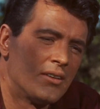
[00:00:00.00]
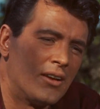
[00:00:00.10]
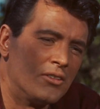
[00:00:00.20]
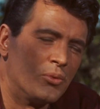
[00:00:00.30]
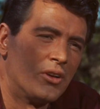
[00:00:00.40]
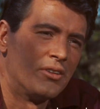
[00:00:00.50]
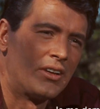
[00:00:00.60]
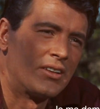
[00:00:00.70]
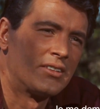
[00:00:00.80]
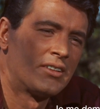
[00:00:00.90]
I was
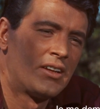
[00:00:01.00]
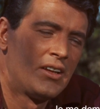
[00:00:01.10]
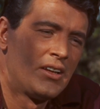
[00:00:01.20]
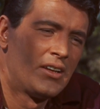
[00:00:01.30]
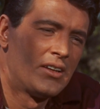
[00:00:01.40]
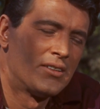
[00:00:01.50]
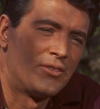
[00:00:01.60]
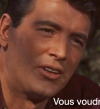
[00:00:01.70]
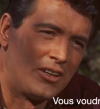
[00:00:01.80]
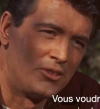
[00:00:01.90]
wondering, if
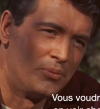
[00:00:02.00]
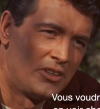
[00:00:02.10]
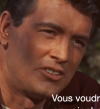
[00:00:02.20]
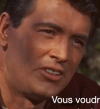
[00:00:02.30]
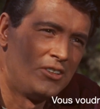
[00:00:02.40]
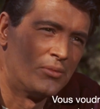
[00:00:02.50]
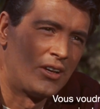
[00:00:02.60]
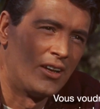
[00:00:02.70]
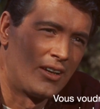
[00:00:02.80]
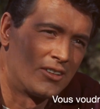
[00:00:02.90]
you're not too busy, you
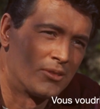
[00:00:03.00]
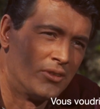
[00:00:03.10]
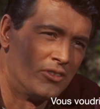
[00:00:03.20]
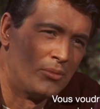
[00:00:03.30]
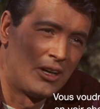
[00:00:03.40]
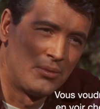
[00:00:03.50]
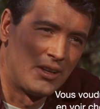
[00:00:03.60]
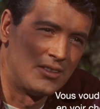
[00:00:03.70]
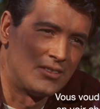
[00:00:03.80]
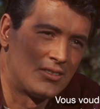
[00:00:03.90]
might like to come over to my
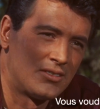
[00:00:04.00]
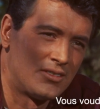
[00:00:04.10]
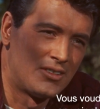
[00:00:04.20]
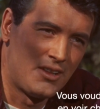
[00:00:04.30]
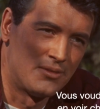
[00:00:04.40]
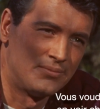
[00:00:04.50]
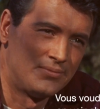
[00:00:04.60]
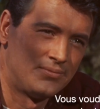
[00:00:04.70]
place and see them.